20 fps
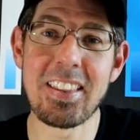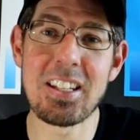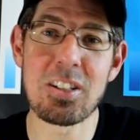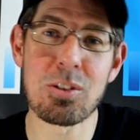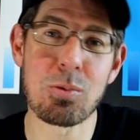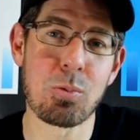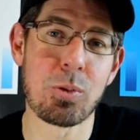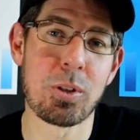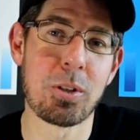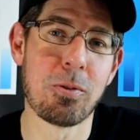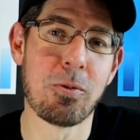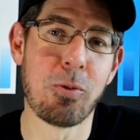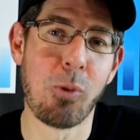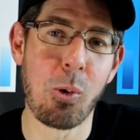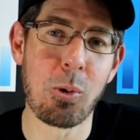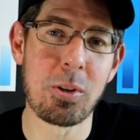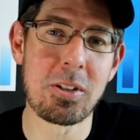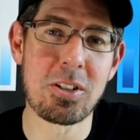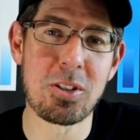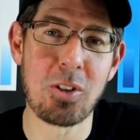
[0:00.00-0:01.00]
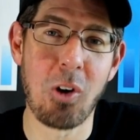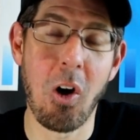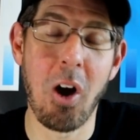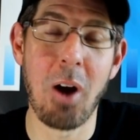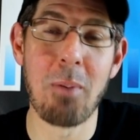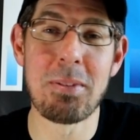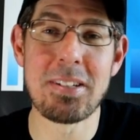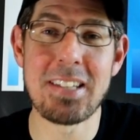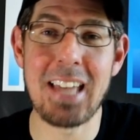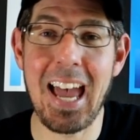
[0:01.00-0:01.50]
this reel for its
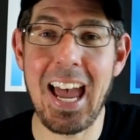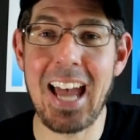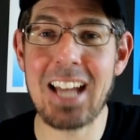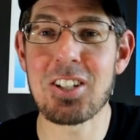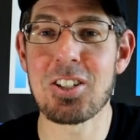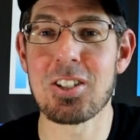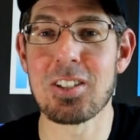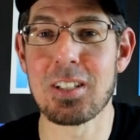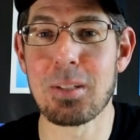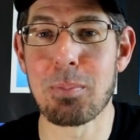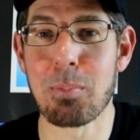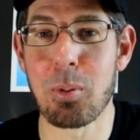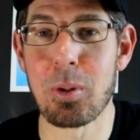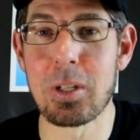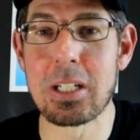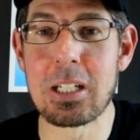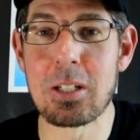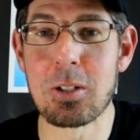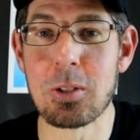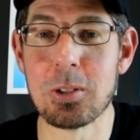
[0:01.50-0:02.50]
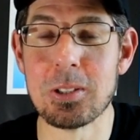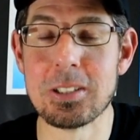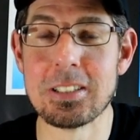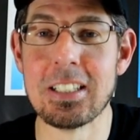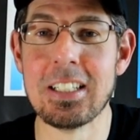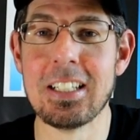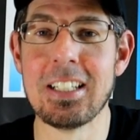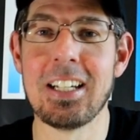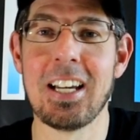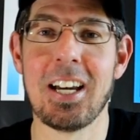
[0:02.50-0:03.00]
time was actually pretty
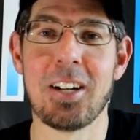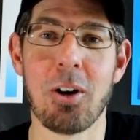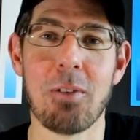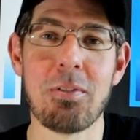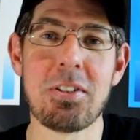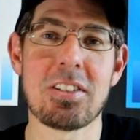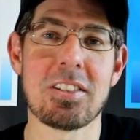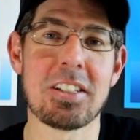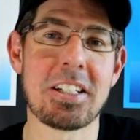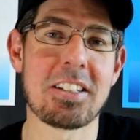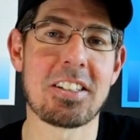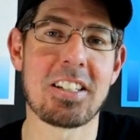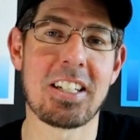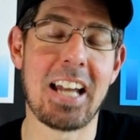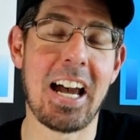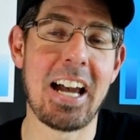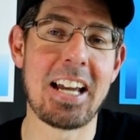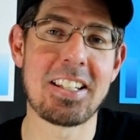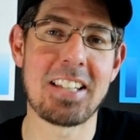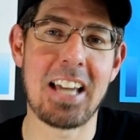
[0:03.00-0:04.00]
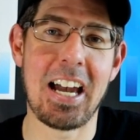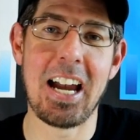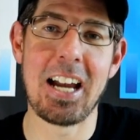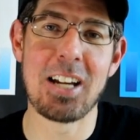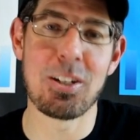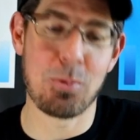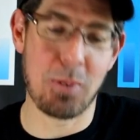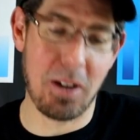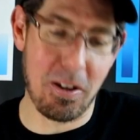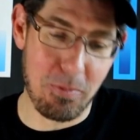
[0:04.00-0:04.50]
good. And obviously in today's
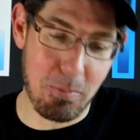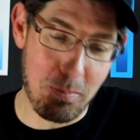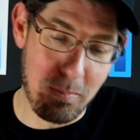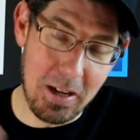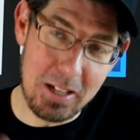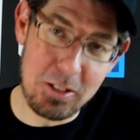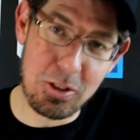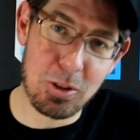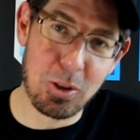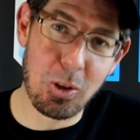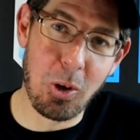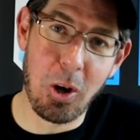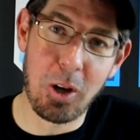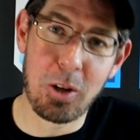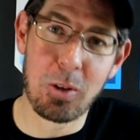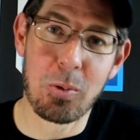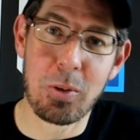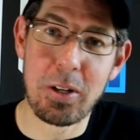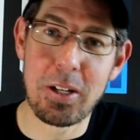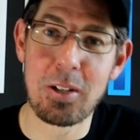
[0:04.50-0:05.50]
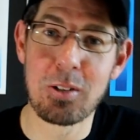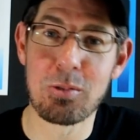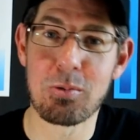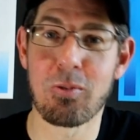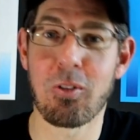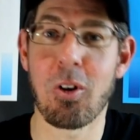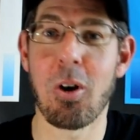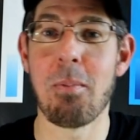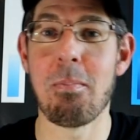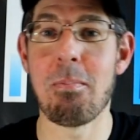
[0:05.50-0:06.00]
age we have much lighter reels,
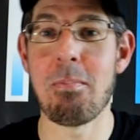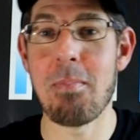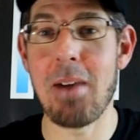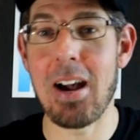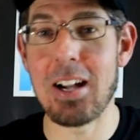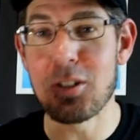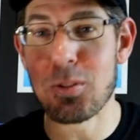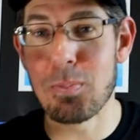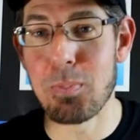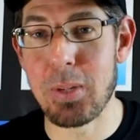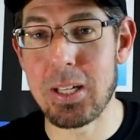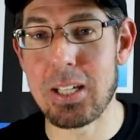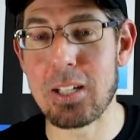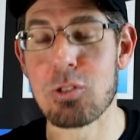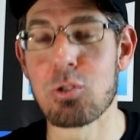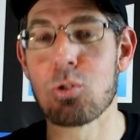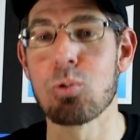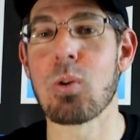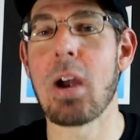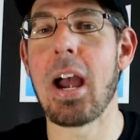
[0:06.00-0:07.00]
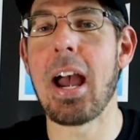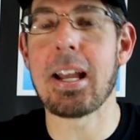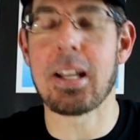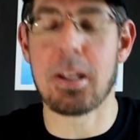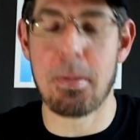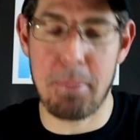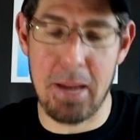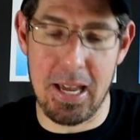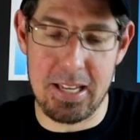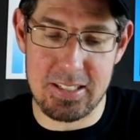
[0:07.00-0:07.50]
we've got much bigger drag
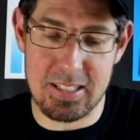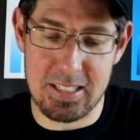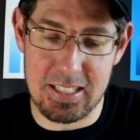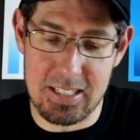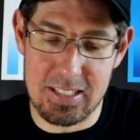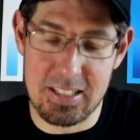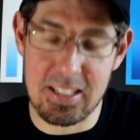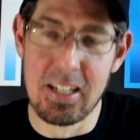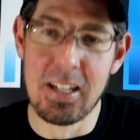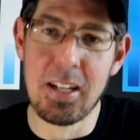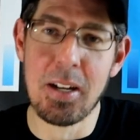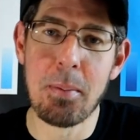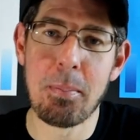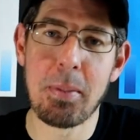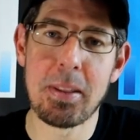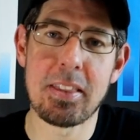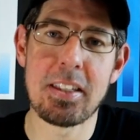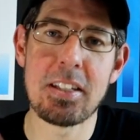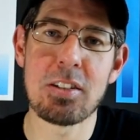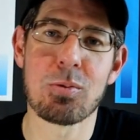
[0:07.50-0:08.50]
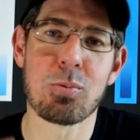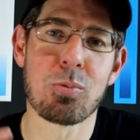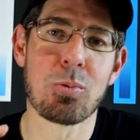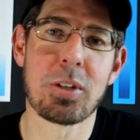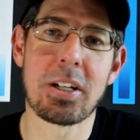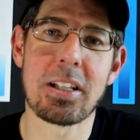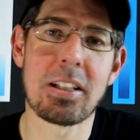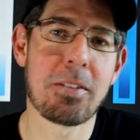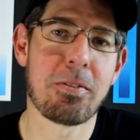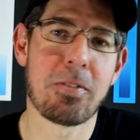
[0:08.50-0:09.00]
capacities, but this
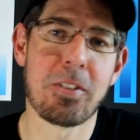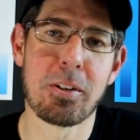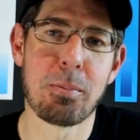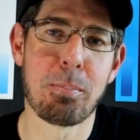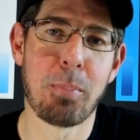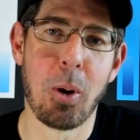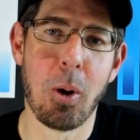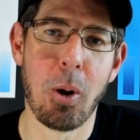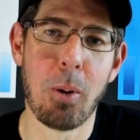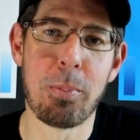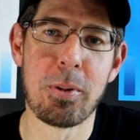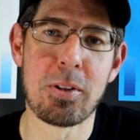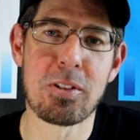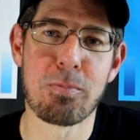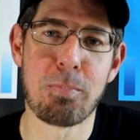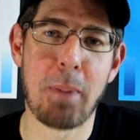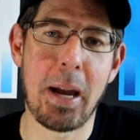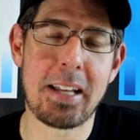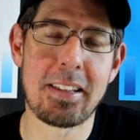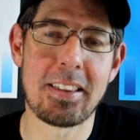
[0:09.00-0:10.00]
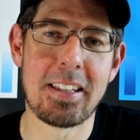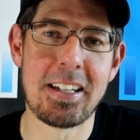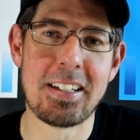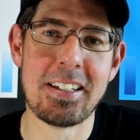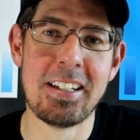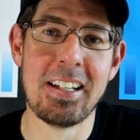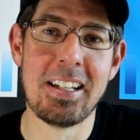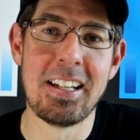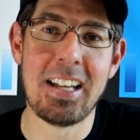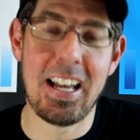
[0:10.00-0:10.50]
really fit a purpose back
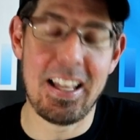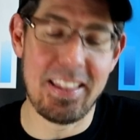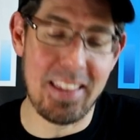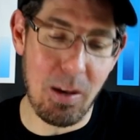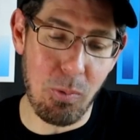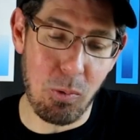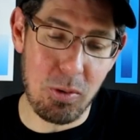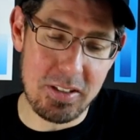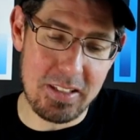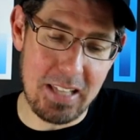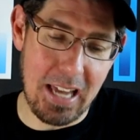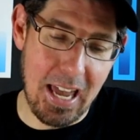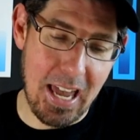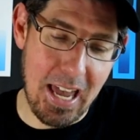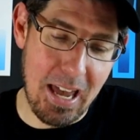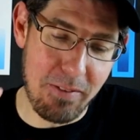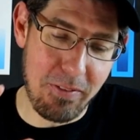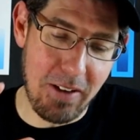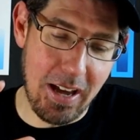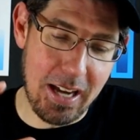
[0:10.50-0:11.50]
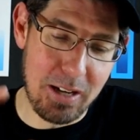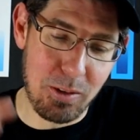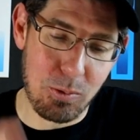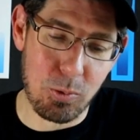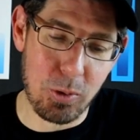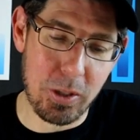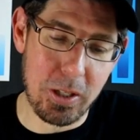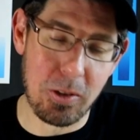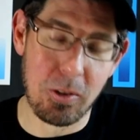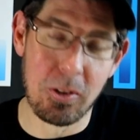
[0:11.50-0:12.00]
then, and that was to have a
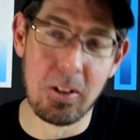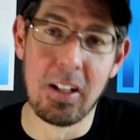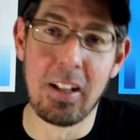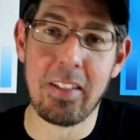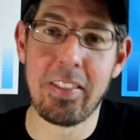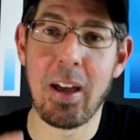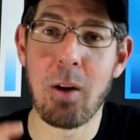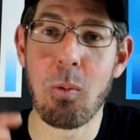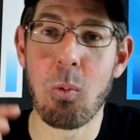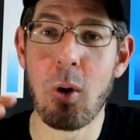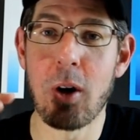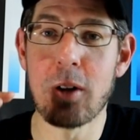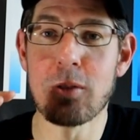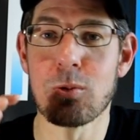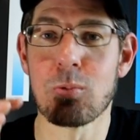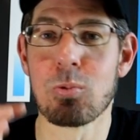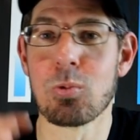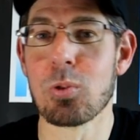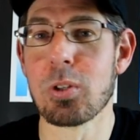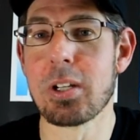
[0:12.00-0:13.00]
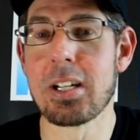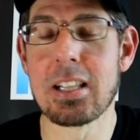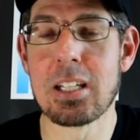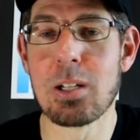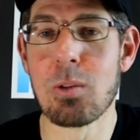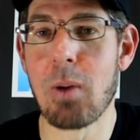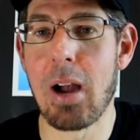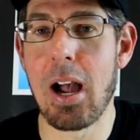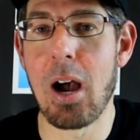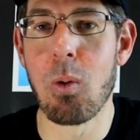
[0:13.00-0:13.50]
reel that worked
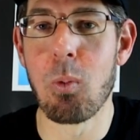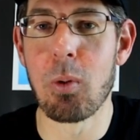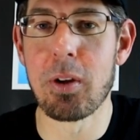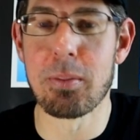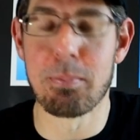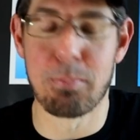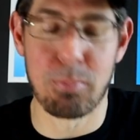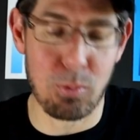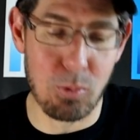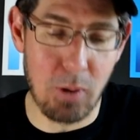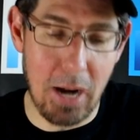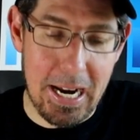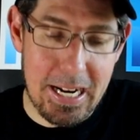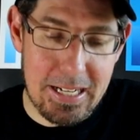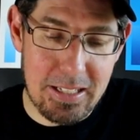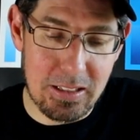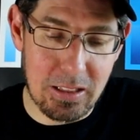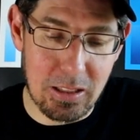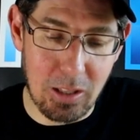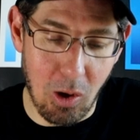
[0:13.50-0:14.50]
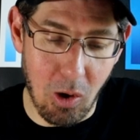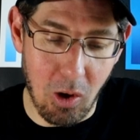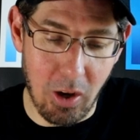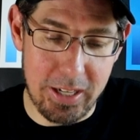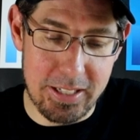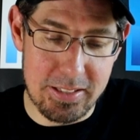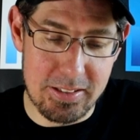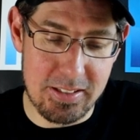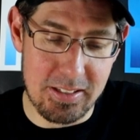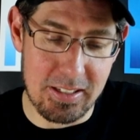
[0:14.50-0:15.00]
really well with braided
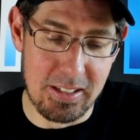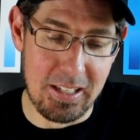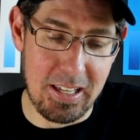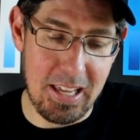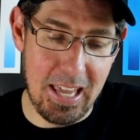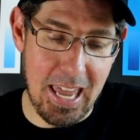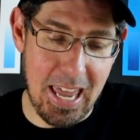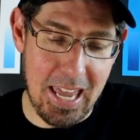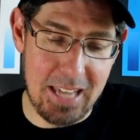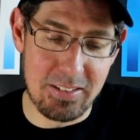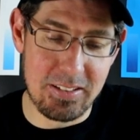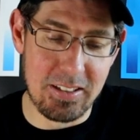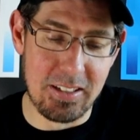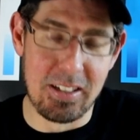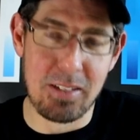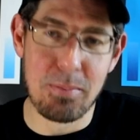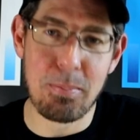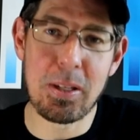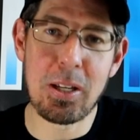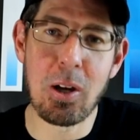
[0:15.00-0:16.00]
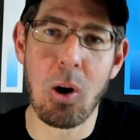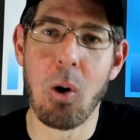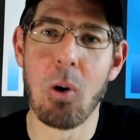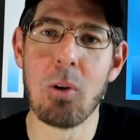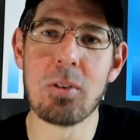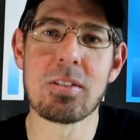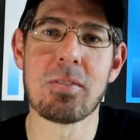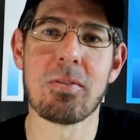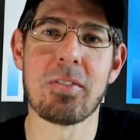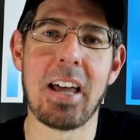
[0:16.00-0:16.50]
lines. And
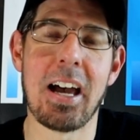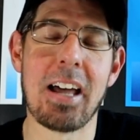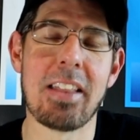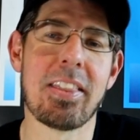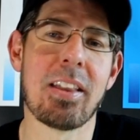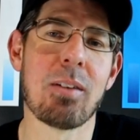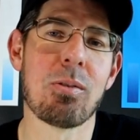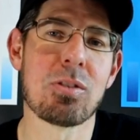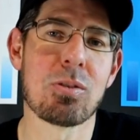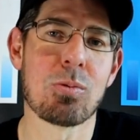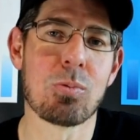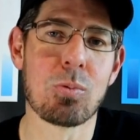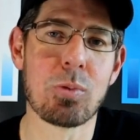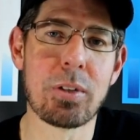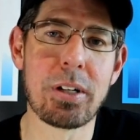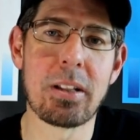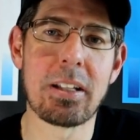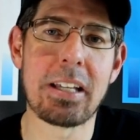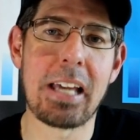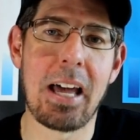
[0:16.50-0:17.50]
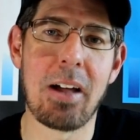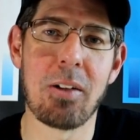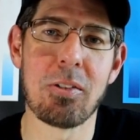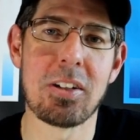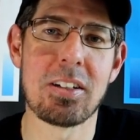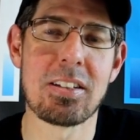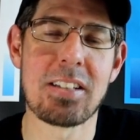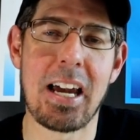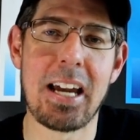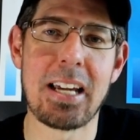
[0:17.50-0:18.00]
because of that, there was a really
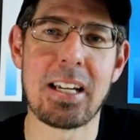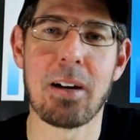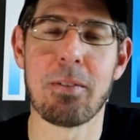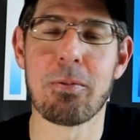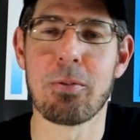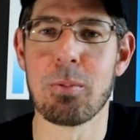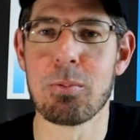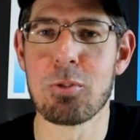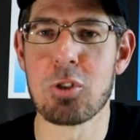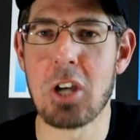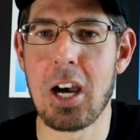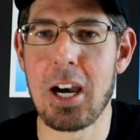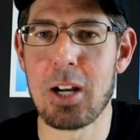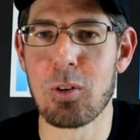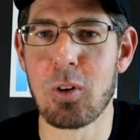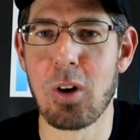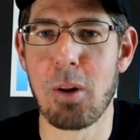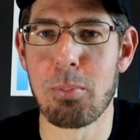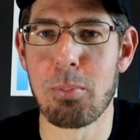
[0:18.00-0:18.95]
healthy take up from charter